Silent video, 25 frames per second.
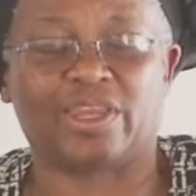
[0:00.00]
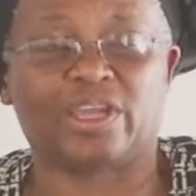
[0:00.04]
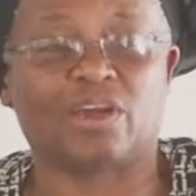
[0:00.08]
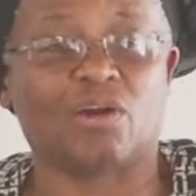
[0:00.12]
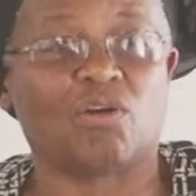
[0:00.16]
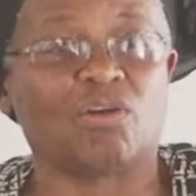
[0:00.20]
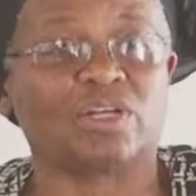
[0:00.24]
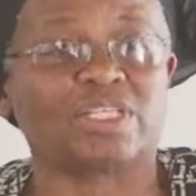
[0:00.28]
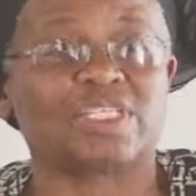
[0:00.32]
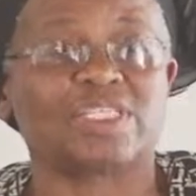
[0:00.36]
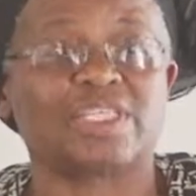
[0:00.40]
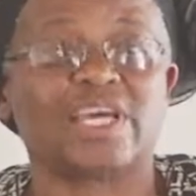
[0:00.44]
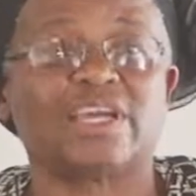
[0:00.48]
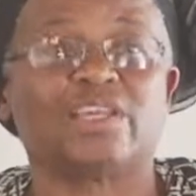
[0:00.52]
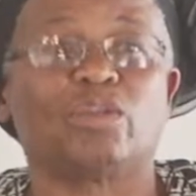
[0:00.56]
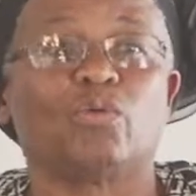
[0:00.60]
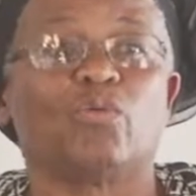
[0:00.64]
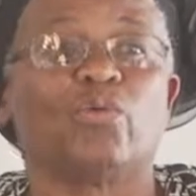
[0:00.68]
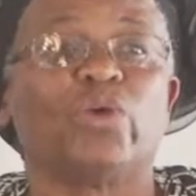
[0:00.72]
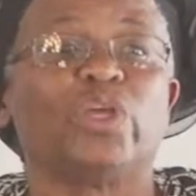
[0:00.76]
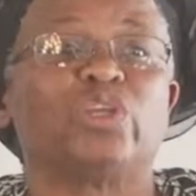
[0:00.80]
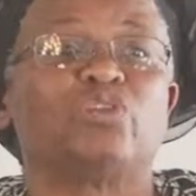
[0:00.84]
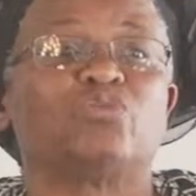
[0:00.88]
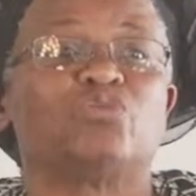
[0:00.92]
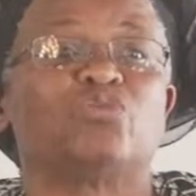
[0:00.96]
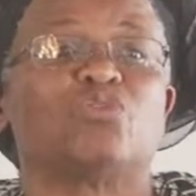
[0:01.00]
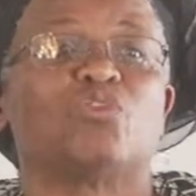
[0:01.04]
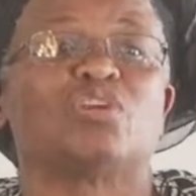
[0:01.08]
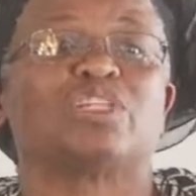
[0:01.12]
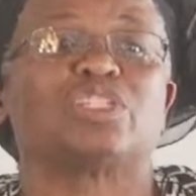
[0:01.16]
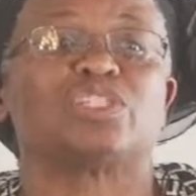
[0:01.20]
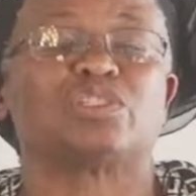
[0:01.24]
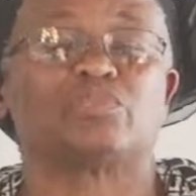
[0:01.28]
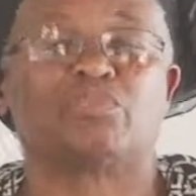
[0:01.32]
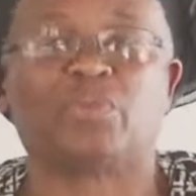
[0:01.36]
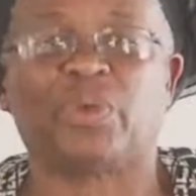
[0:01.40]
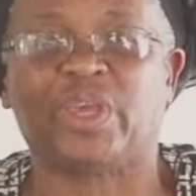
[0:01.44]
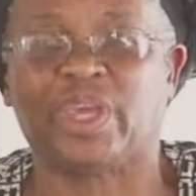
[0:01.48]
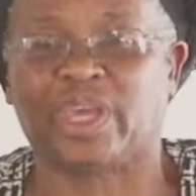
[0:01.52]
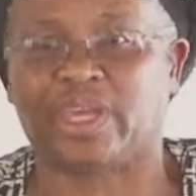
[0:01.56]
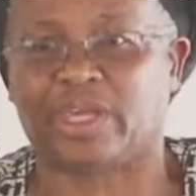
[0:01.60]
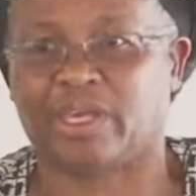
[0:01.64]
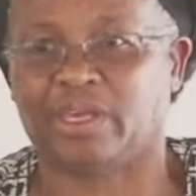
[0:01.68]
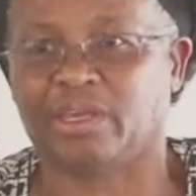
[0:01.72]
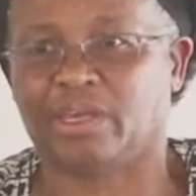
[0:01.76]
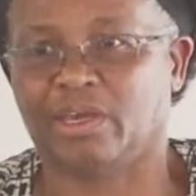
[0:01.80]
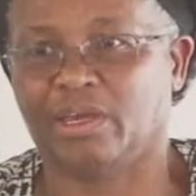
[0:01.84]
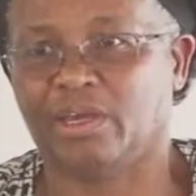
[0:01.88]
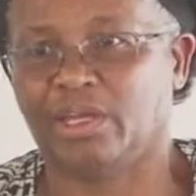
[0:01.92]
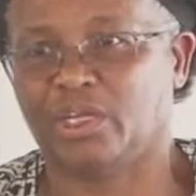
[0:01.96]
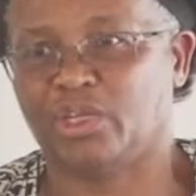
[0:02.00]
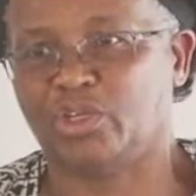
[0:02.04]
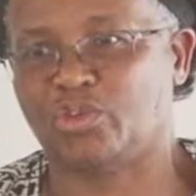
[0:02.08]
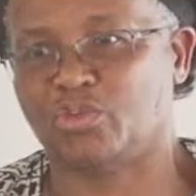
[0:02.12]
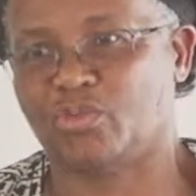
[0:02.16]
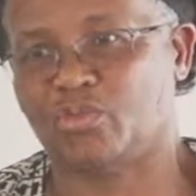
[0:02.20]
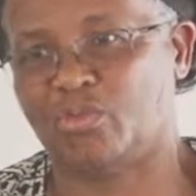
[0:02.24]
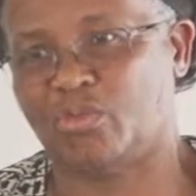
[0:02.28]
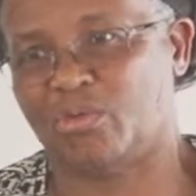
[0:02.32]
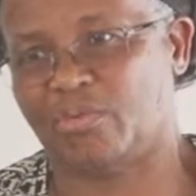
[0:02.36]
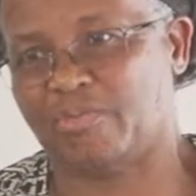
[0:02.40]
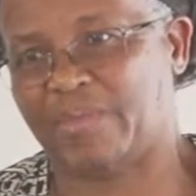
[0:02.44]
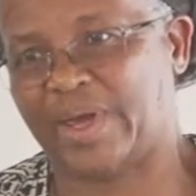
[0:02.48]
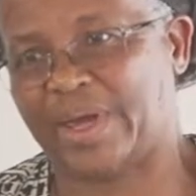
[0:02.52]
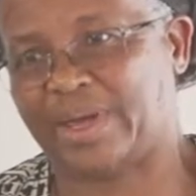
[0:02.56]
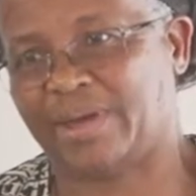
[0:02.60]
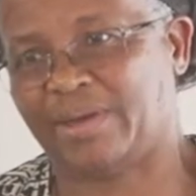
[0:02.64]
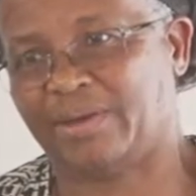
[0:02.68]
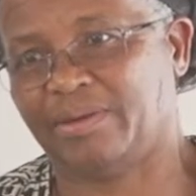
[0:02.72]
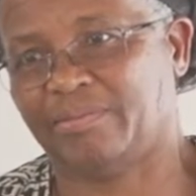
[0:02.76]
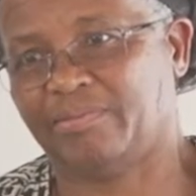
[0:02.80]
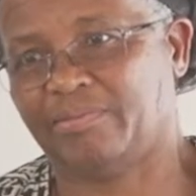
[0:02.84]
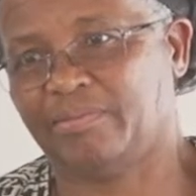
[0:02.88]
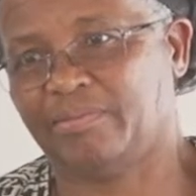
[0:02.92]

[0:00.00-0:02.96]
The court said, "We do not speak to women."